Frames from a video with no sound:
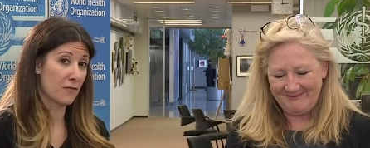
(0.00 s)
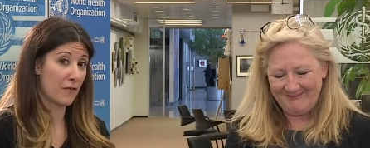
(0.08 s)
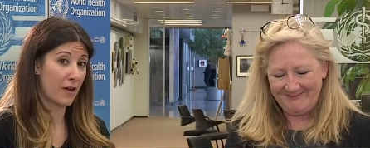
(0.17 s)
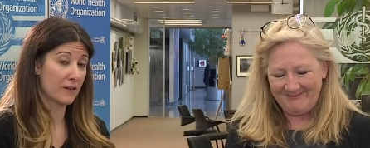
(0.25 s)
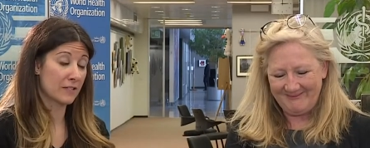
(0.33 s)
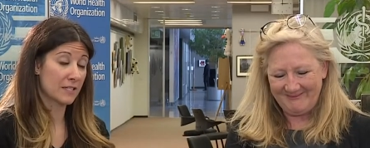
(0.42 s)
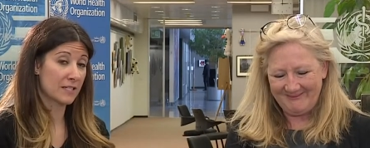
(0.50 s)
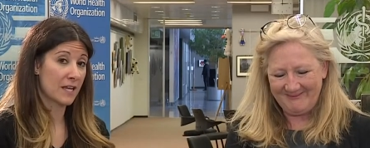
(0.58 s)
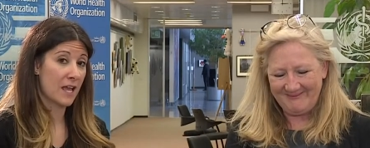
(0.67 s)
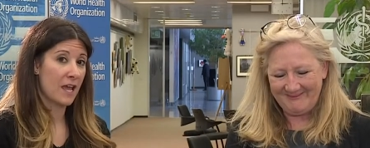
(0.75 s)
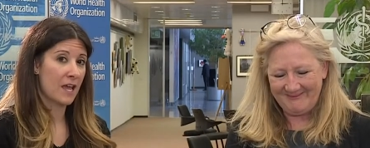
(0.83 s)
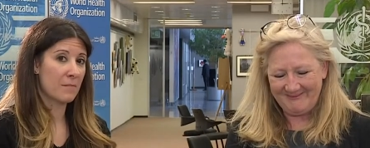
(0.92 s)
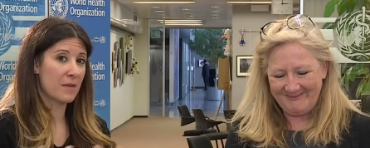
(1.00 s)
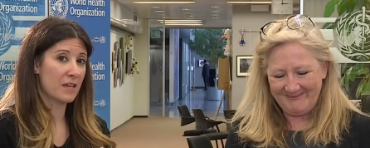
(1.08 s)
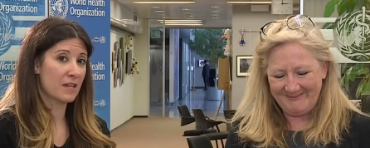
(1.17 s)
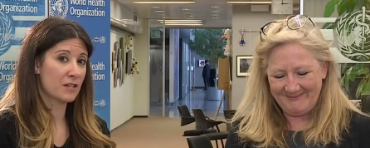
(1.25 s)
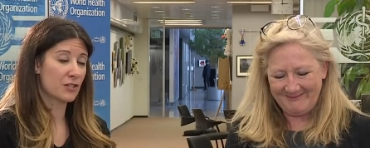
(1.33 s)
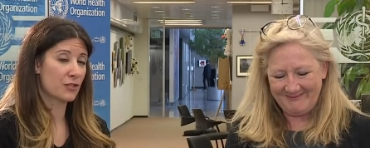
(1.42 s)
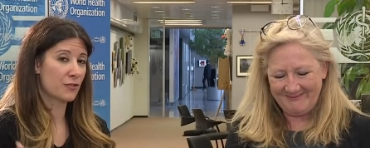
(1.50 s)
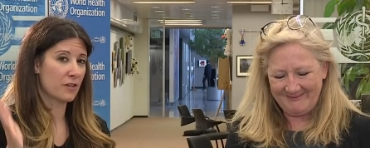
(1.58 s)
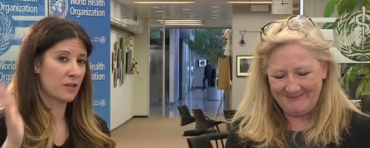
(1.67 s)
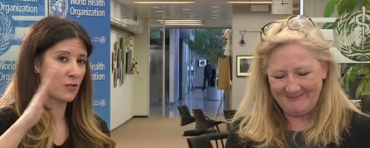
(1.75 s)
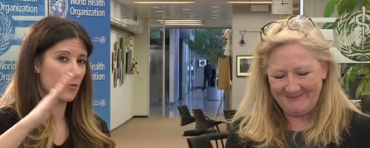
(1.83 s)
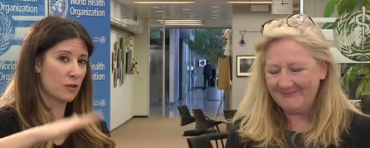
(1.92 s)
Speaker 1: the virus, and making sure
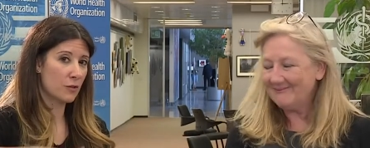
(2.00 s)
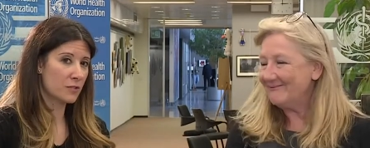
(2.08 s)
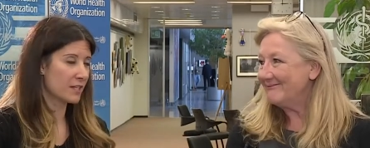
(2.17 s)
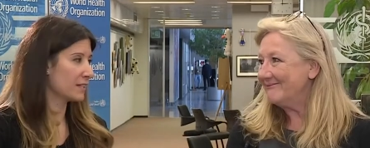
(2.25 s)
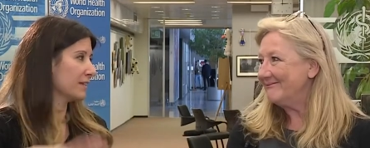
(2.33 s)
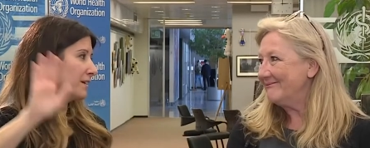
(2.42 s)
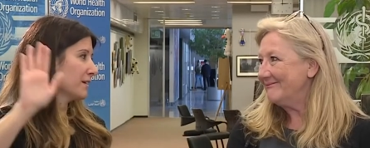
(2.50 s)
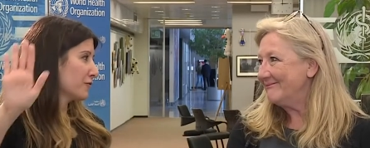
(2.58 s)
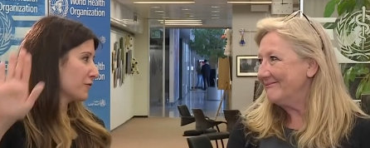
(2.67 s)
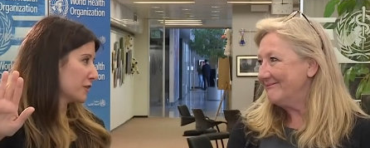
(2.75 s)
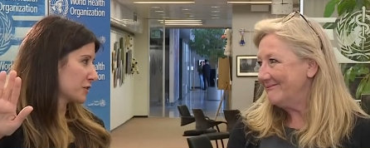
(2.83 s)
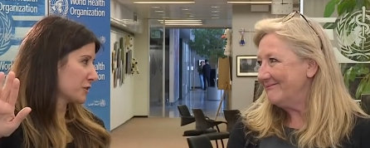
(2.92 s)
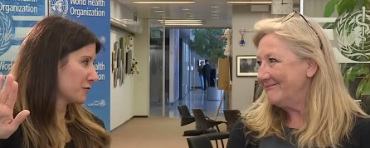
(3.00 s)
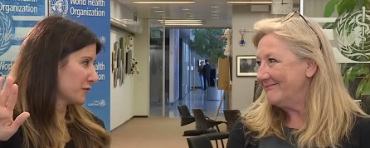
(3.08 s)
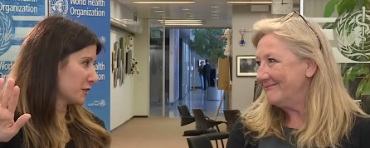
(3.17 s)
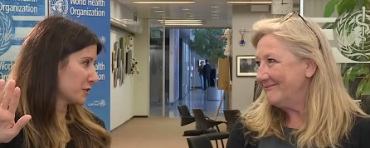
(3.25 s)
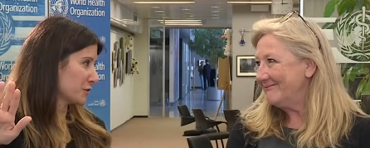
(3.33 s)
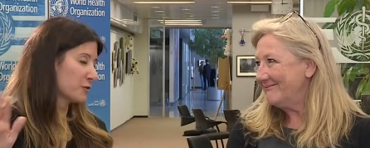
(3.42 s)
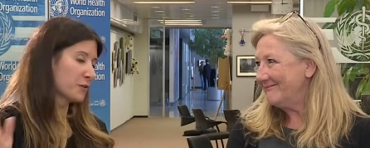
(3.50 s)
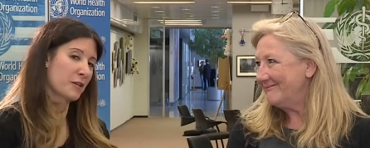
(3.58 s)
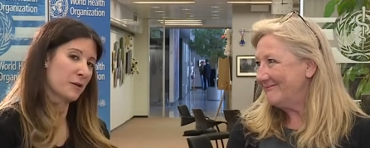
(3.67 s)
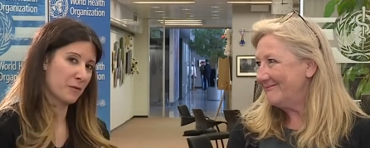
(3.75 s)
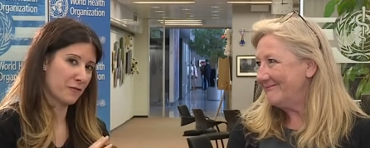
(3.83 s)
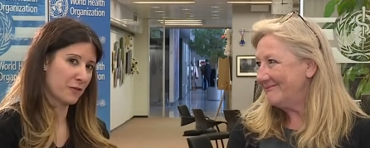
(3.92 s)
that you close that lid and flush flush the
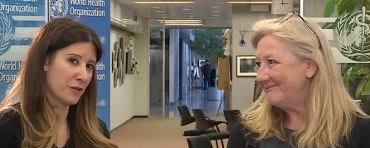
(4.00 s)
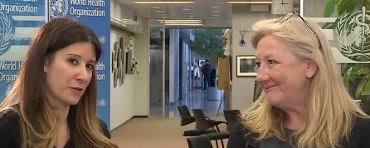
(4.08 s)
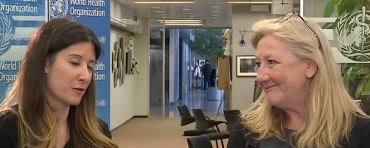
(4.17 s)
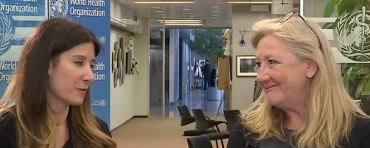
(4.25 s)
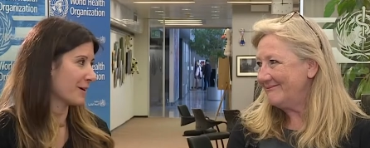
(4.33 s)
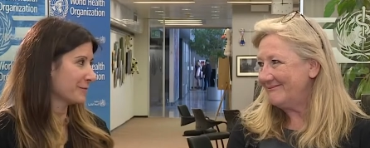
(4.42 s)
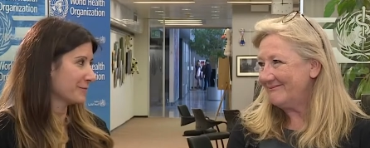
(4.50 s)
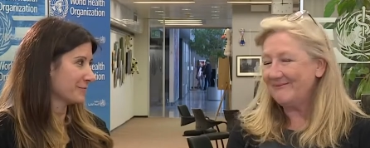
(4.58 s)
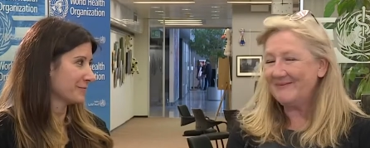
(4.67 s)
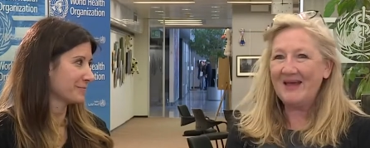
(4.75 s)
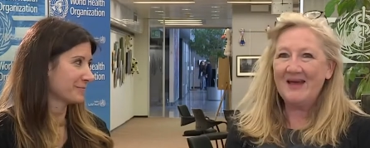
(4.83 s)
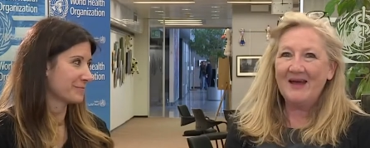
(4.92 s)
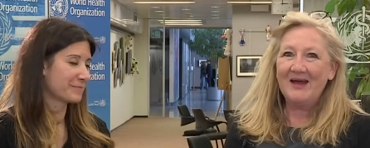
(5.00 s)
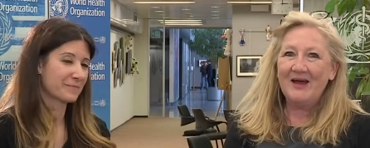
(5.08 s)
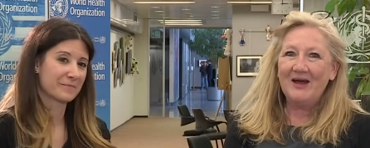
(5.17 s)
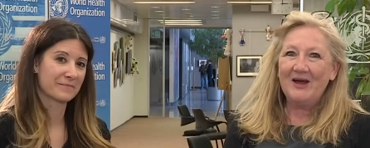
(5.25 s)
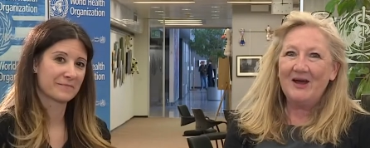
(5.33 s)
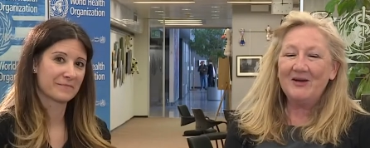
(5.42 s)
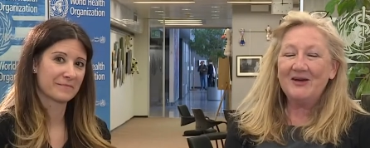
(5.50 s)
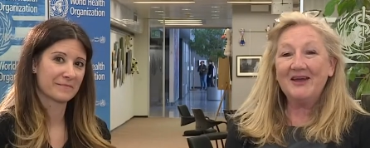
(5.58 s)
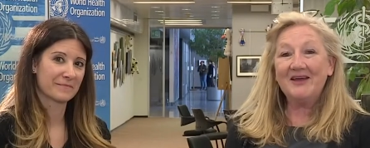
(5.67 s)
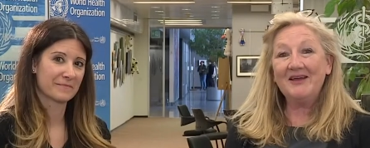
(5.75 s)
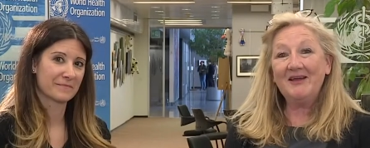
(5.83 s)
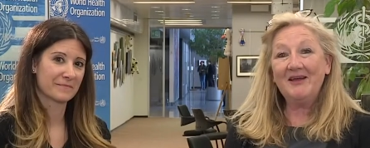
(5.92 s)
toilet before you go out.
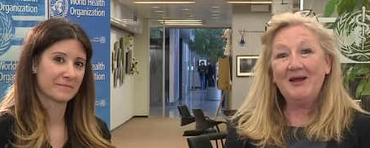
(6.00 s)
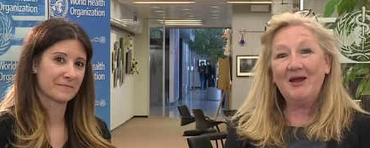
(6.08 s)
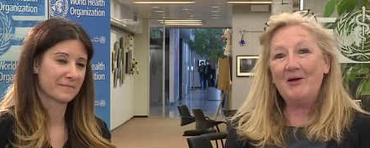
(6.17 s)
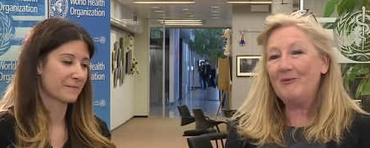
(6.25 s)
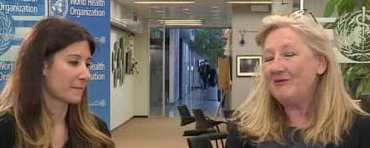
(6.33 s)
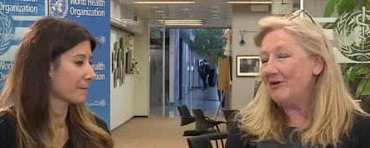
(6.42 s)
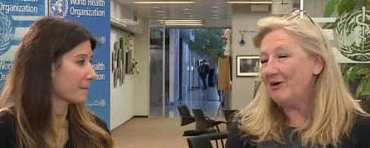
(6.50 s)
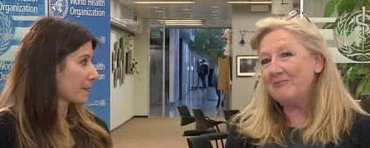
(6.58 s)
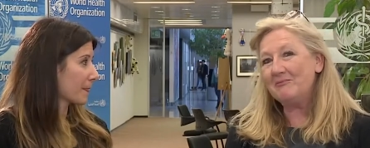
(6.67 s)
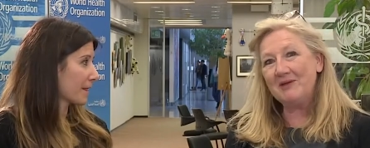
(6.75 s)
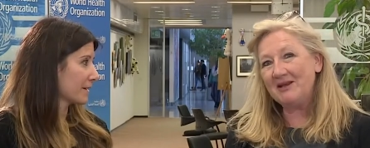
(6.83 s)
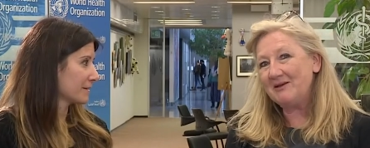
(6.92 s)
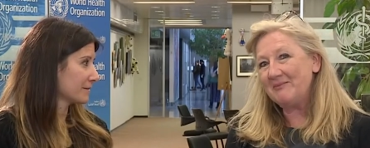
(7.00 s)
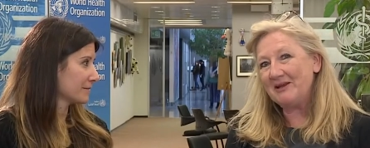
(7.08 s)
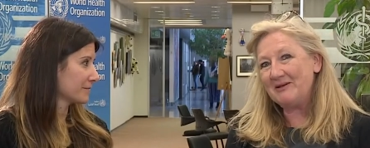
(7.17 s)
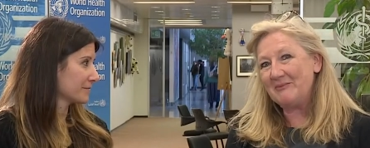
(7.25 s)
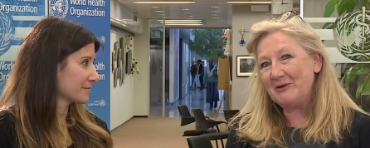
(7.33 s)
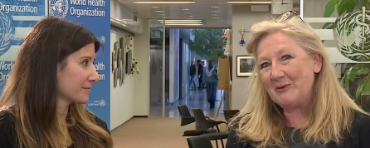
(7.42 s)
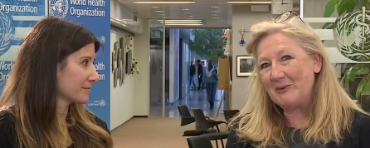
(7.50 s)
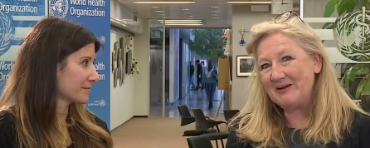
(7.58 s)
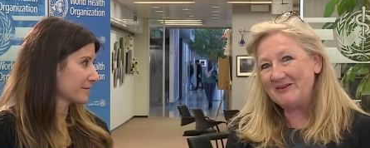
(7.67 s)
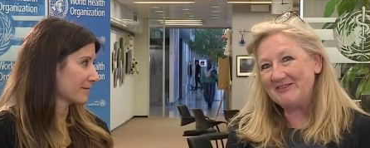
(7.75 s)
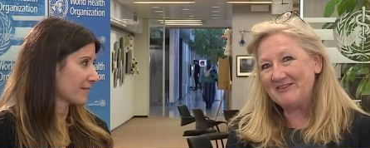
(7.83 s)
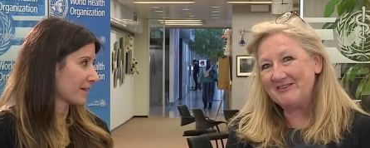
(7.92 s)
Speaker 2: Okay, we've got many many more
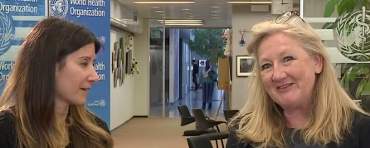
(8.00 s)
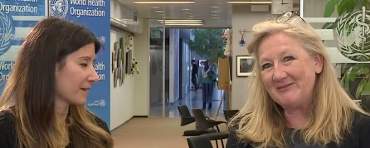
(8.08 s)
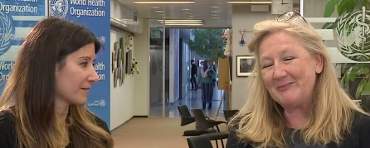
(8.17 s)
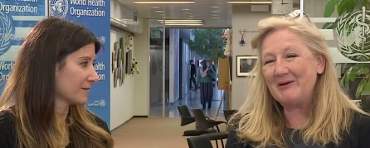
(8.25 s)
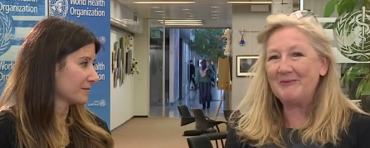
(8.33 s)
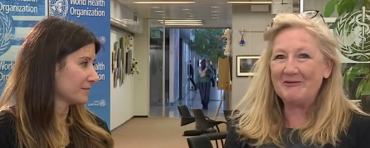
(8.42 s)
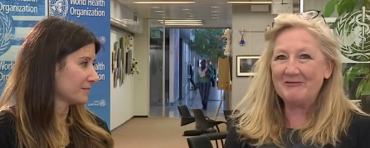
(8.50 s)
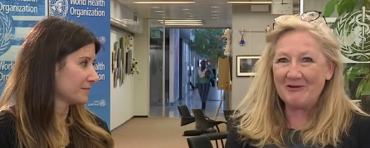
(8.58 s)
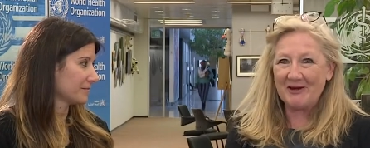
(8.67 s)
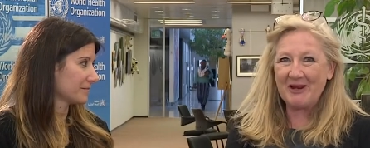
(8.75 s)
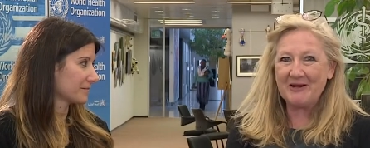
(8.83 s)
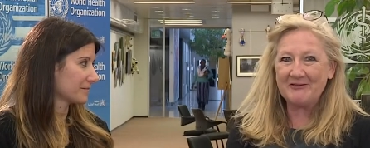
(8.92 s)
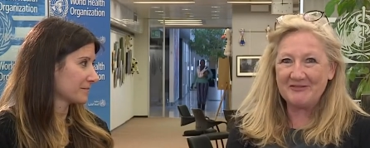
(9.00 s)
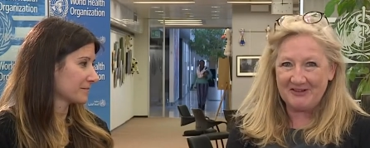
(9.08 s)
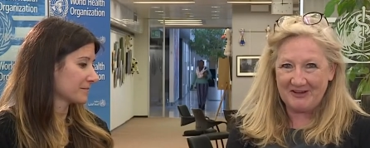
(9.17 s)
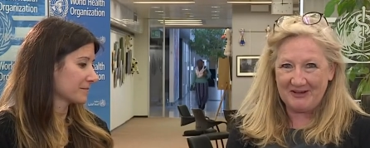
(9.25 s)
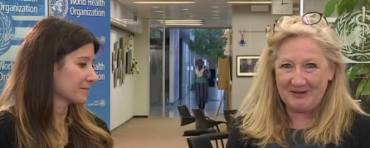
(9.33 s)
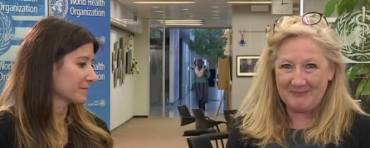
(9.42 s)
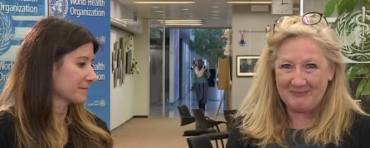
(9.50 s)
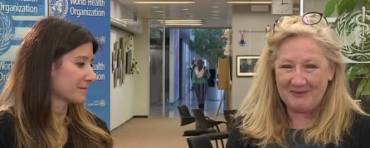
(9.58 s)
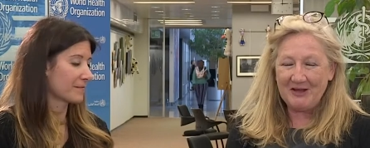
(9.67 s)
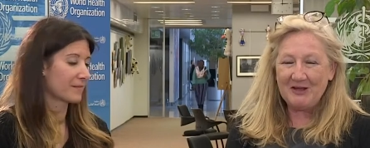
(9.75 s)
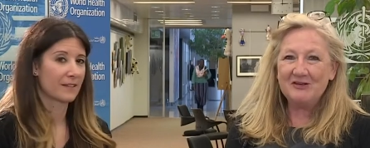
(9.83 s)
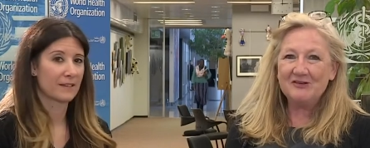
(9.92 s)
questions, but we've run out of time.
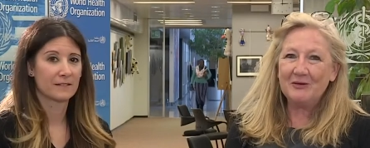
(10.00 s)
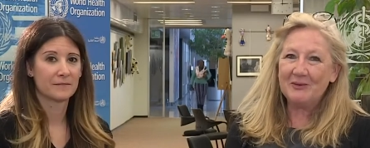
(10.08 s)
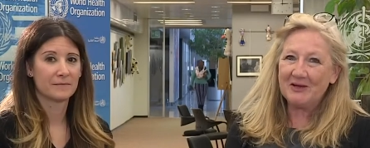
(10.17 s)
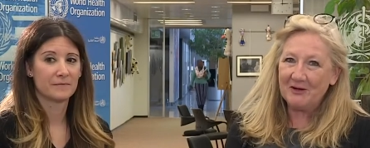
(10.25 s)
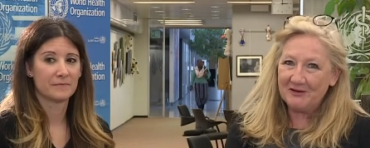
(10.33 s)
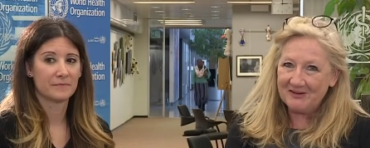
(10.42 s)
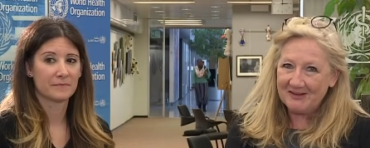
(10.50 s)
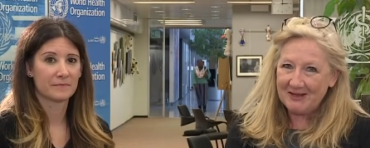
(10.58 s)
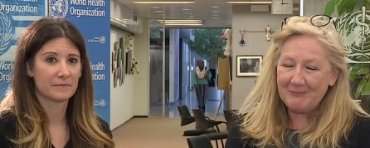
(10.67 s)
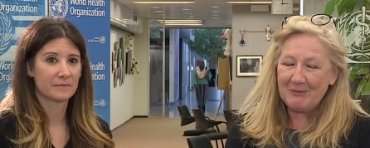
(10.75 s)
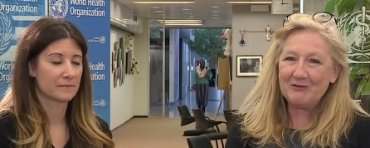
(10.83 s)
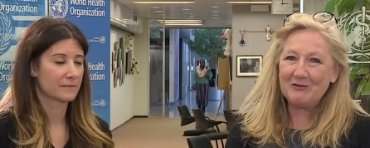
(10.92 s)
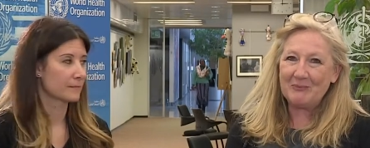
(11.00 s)
So we're going to keep on